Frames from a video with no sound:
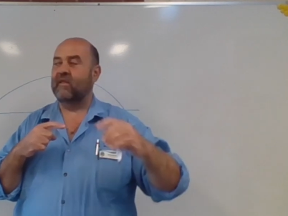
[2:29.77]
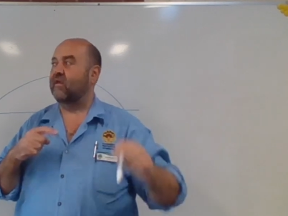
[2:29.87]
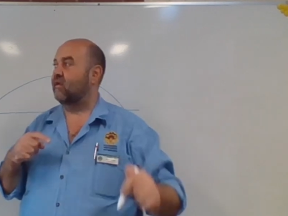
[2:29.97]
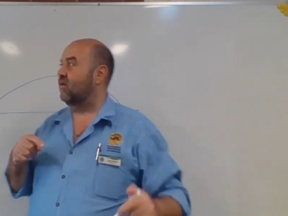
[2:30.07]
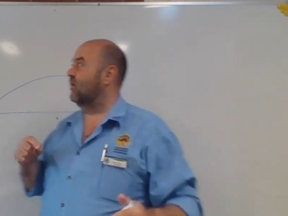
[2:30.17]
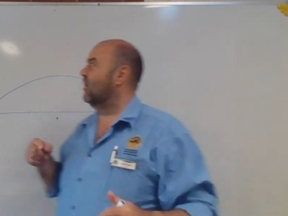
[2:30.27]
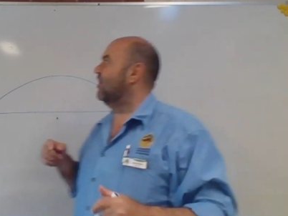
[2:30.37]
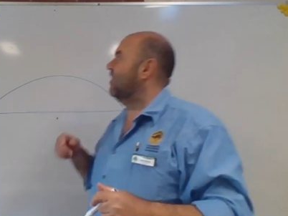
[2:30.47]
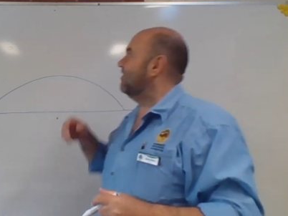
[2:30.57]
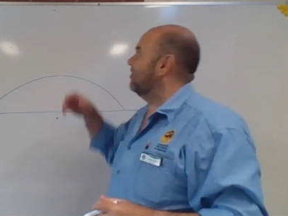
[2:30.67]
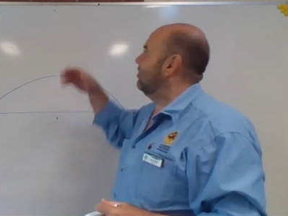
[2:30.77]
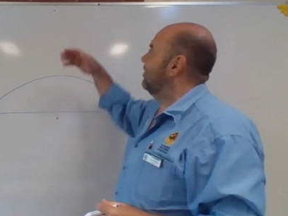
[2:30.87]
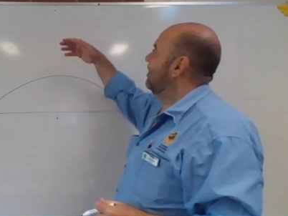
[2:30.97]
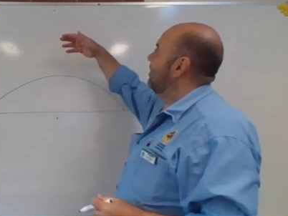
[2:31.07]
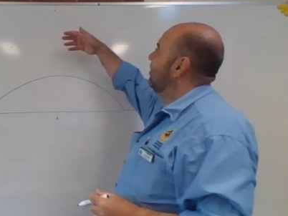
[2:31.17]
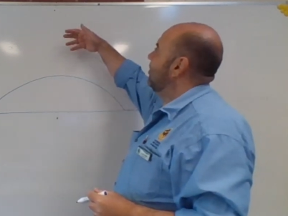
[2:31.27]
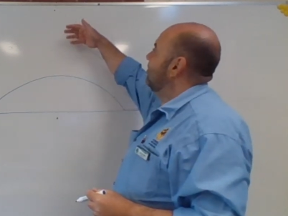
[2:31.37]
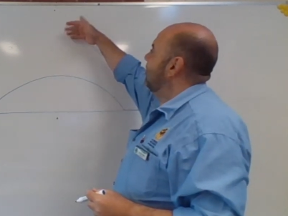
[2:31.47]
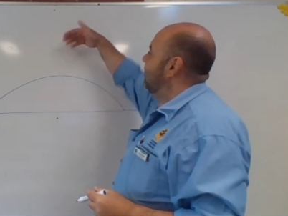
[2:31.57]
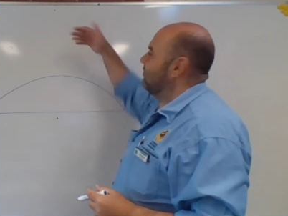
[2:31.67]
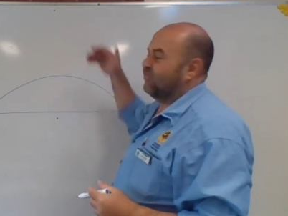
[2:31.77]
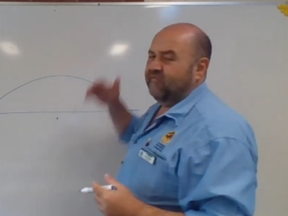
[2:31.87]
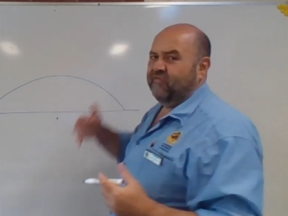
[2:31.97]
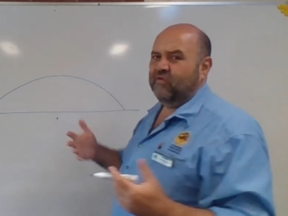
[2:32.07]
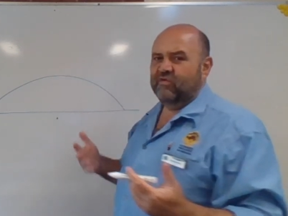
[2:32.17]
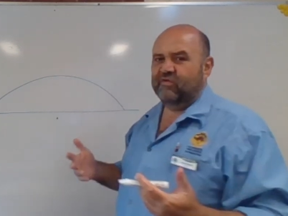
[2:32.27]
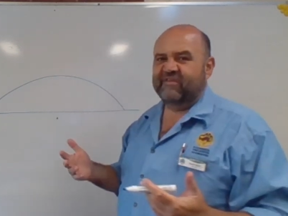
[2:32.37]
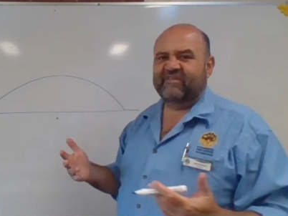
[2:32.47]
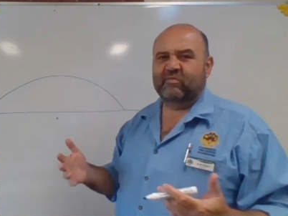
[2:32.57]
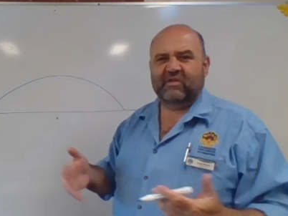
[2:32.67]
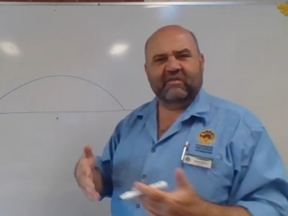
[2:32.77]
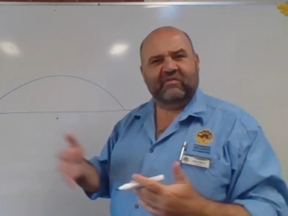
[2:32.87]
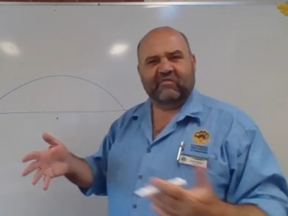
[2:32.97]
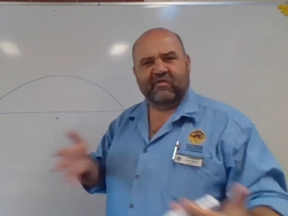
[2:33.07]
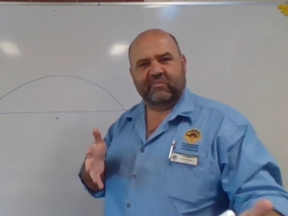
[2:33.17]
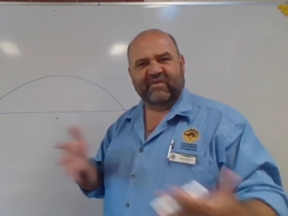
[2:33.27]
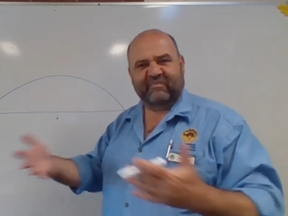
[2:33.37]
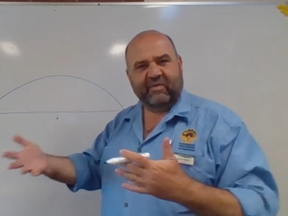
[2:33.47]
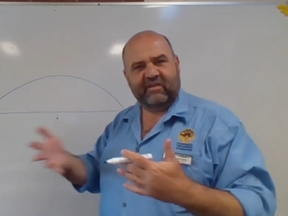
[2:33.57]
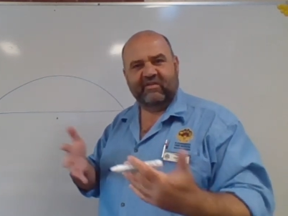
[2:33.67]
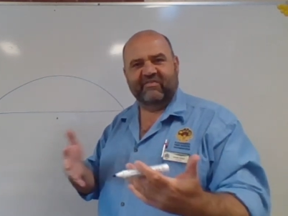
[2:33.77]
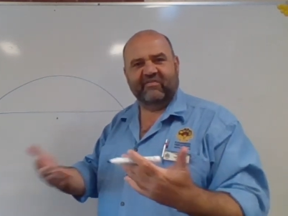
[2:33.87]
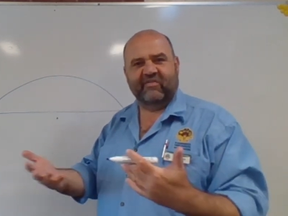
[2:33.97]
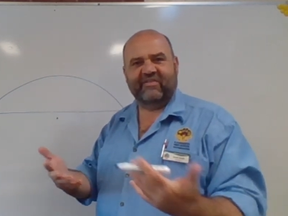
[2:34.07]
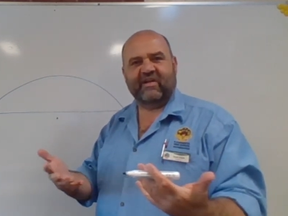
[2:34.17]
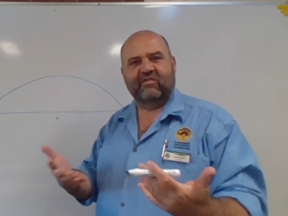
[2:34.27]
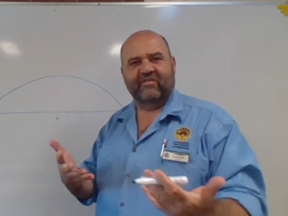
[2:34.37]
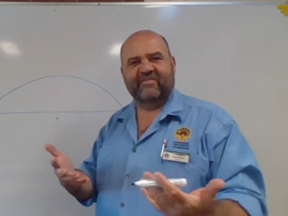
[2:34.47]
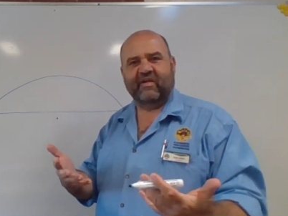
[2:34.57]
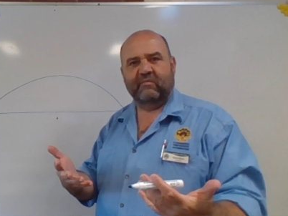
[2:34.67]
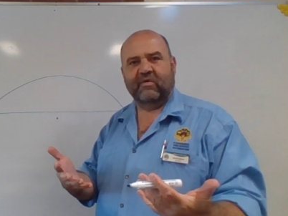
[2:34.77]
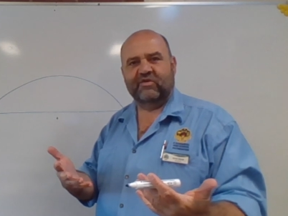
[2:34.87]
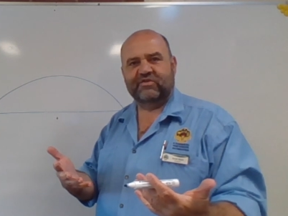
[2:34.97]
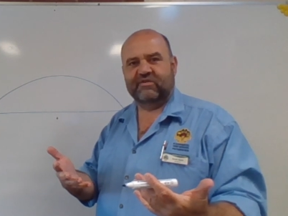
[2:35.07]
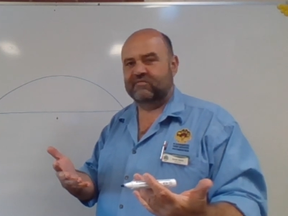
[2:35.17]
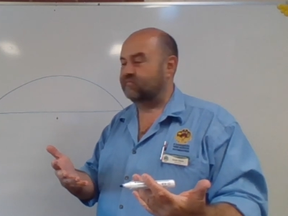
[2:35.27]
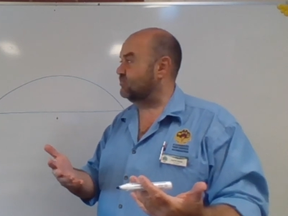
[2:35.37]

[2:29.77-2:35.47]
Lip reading: Okay, so the different views would give different perspectives of exactly the same motion.